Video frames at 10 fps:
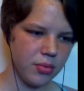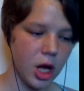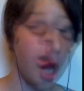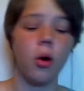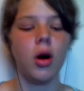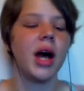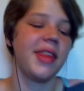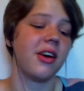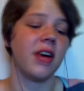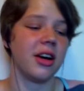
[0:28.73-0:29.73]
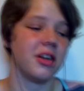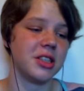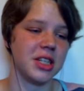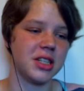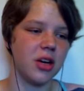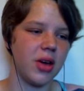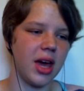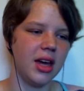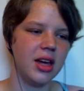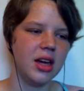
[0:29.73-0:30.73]
Oh, I think I'll hang on to this.
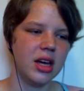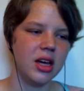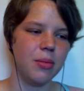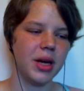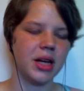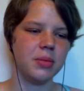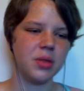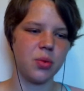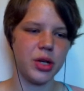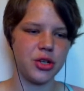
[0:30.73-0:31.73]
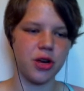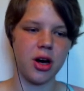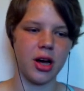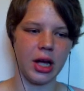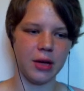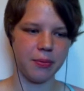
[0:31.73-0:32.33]
Okay. Picked up switch drawing.